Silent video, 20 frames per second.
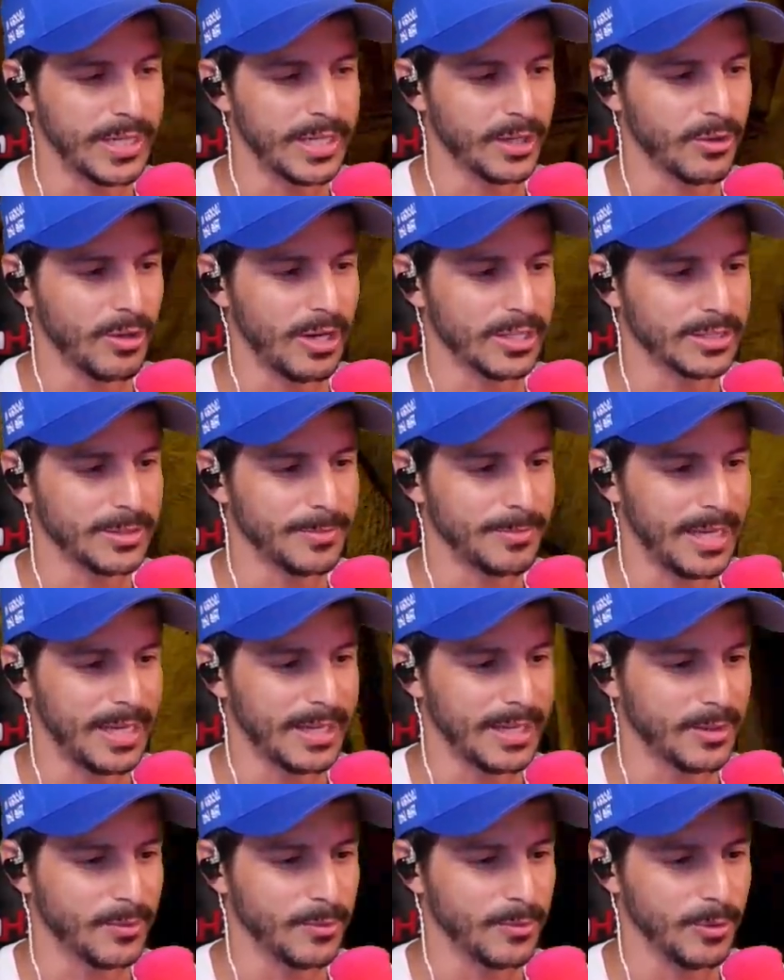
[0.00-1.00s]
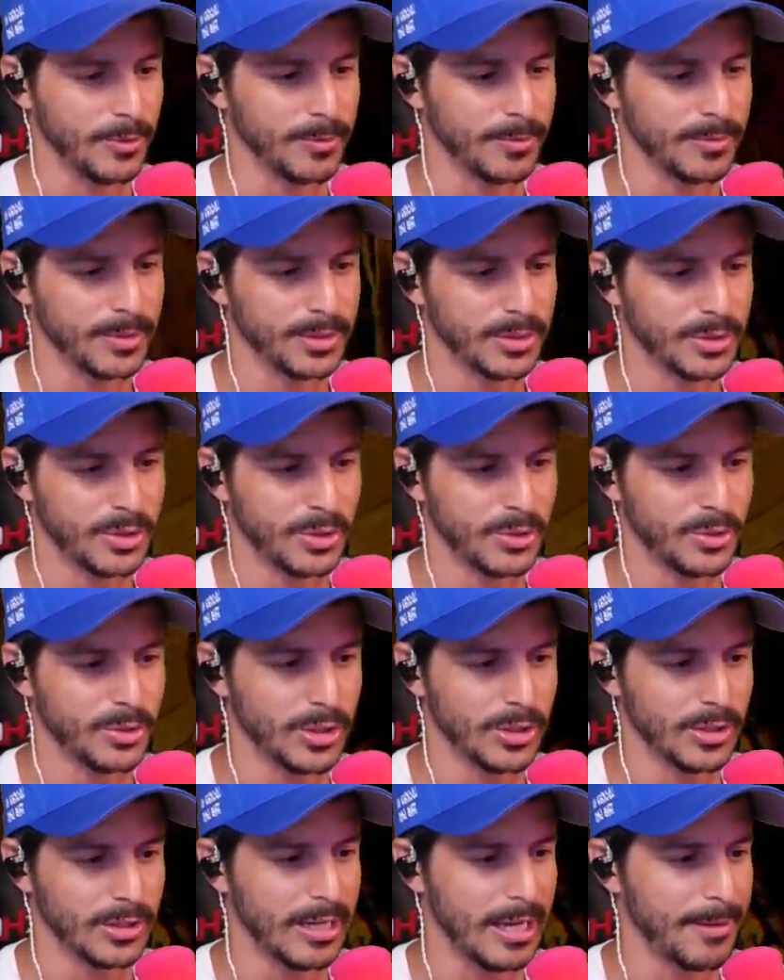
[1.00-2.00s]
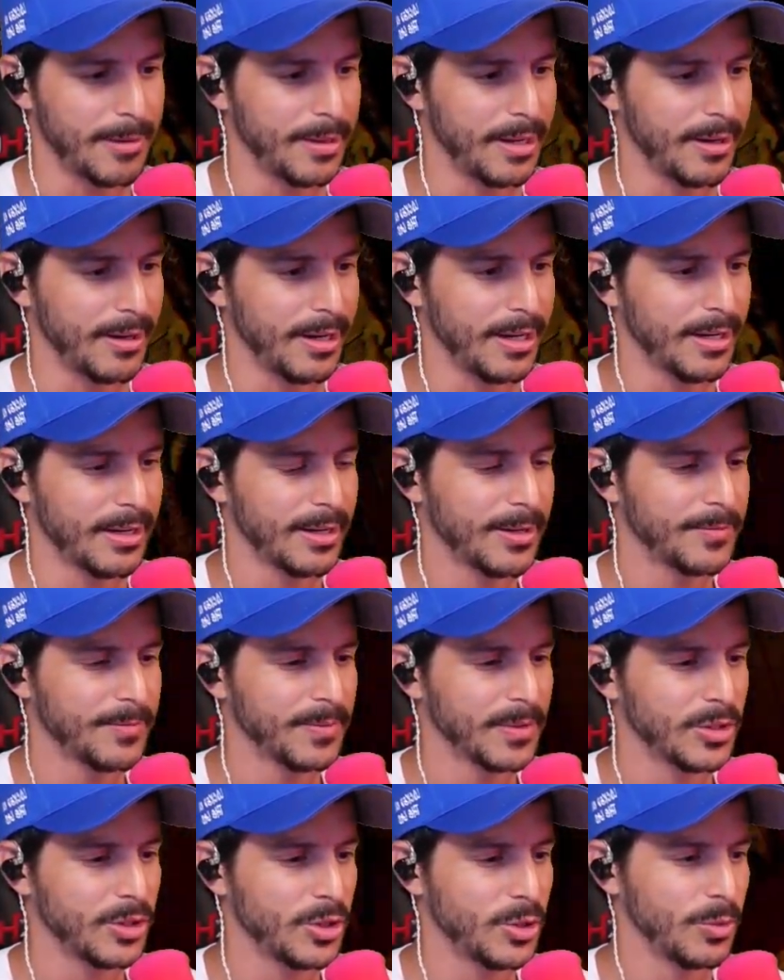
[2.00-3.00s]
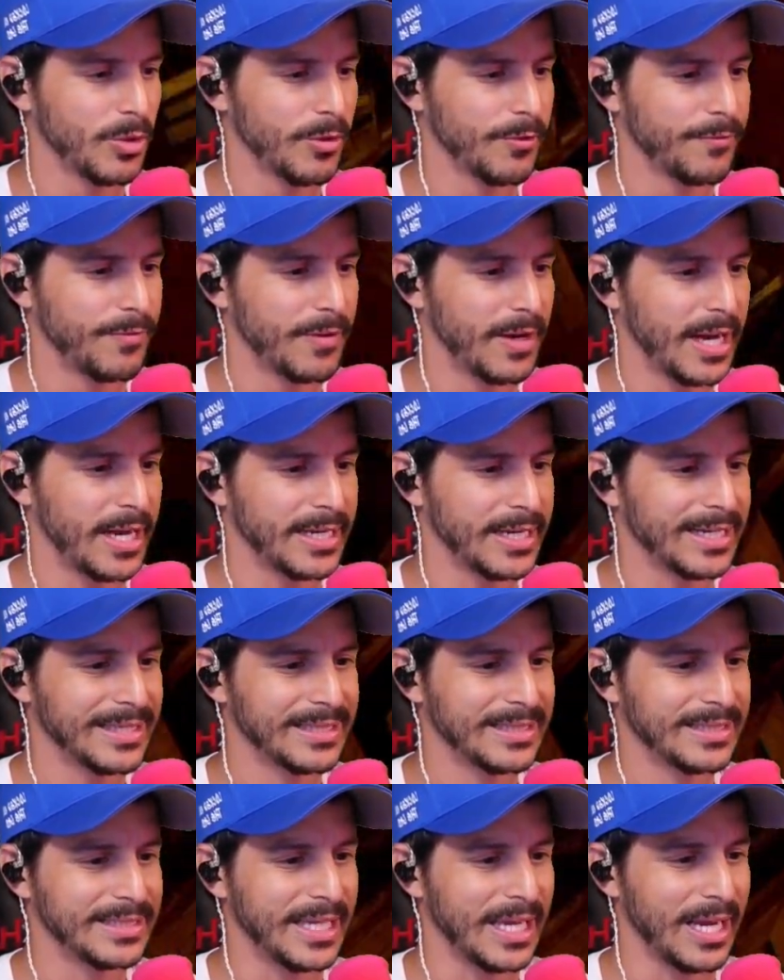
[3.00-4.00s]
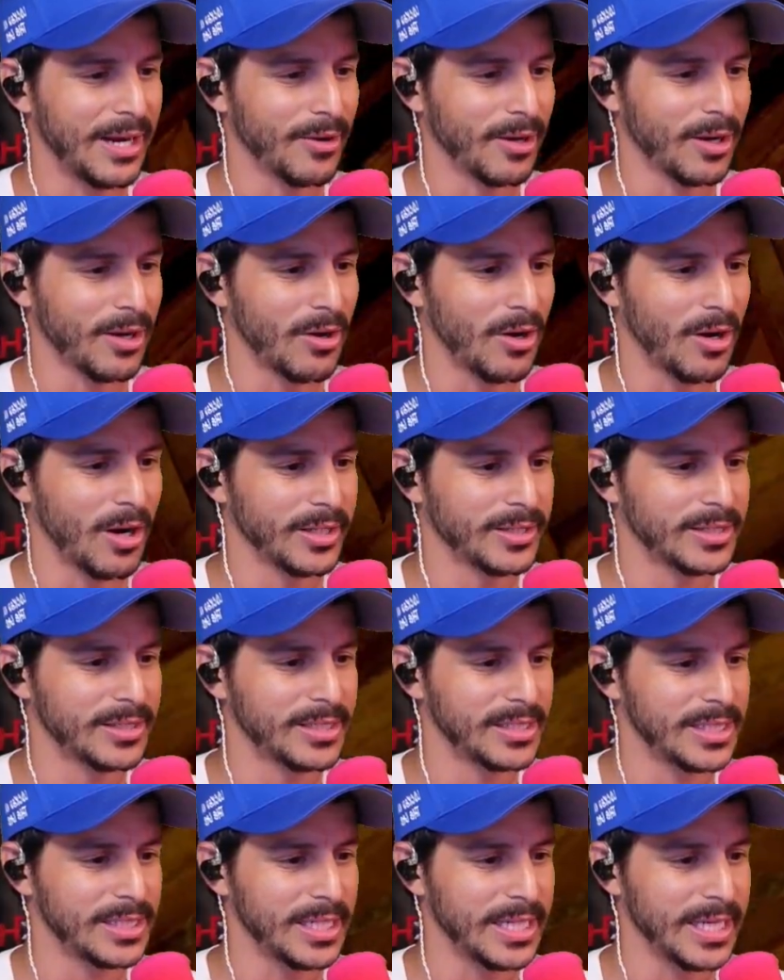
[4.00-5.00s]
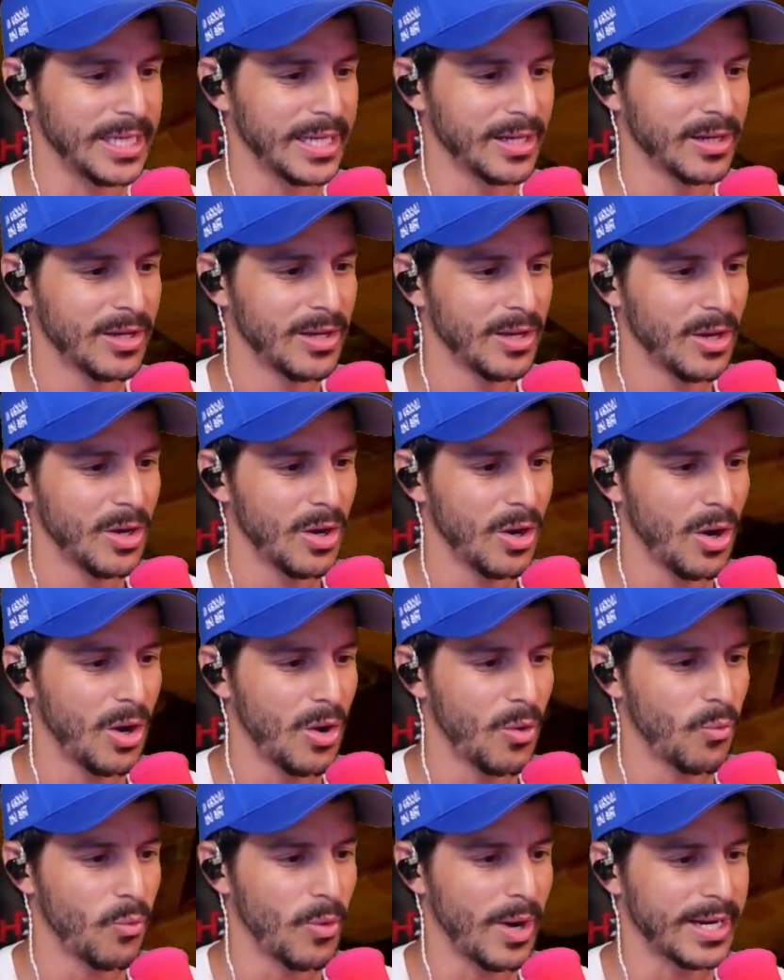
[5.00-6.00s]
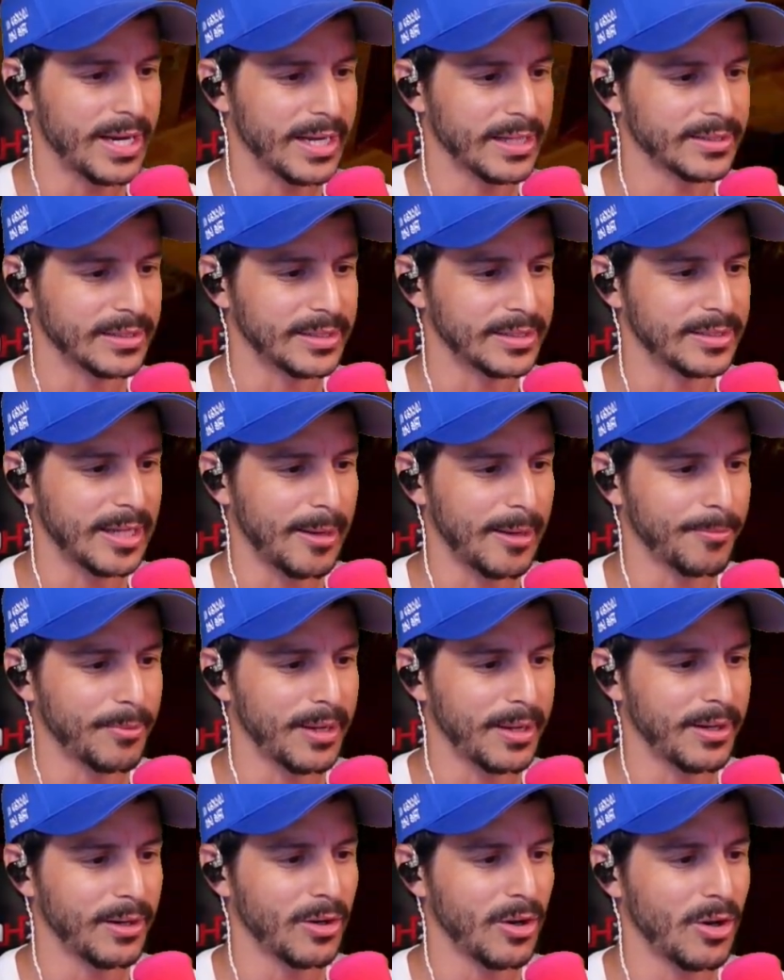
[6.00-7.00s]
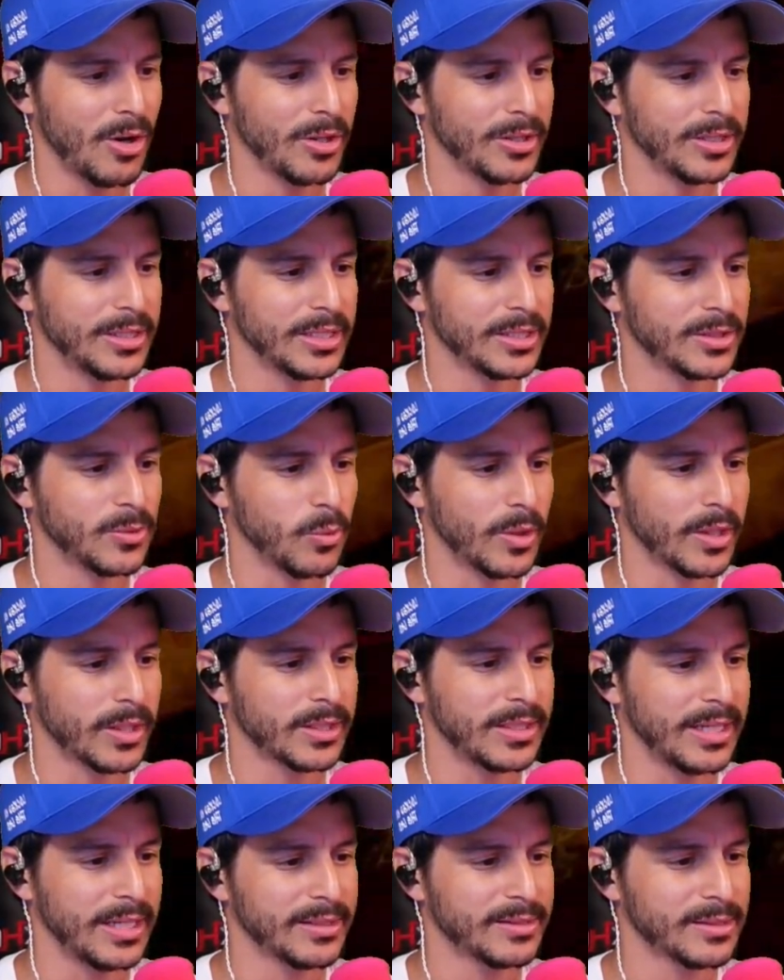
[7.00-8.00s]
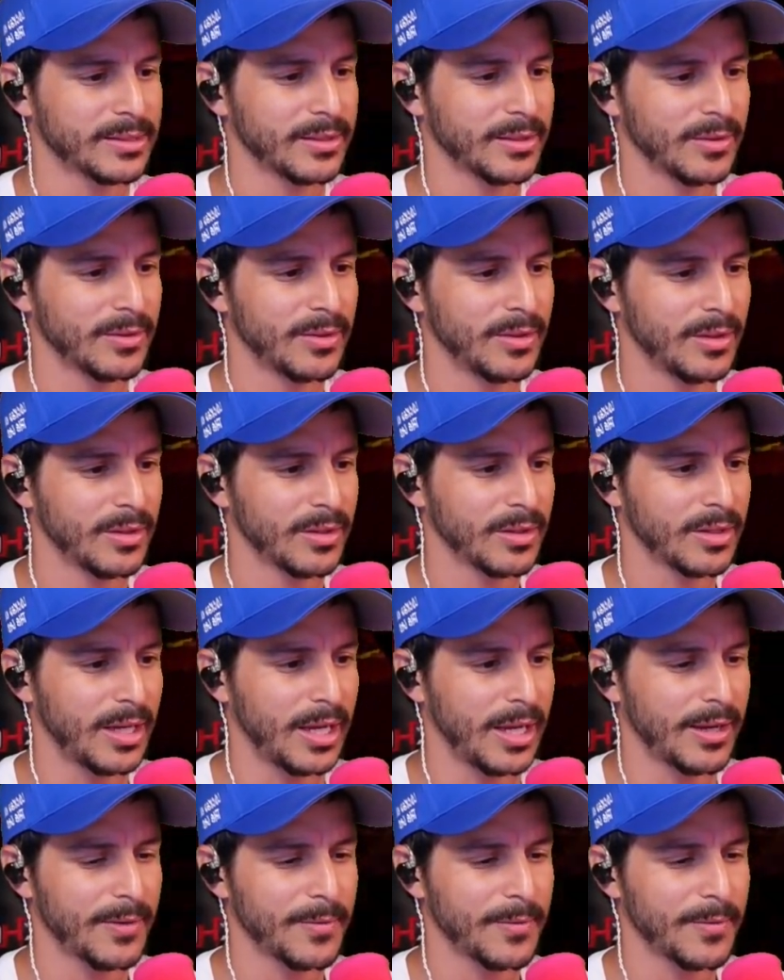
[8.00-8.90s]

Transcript: across the mannequin room to your library, you will find tarot cards sitting right next to the typewriter on this work desk. Okay.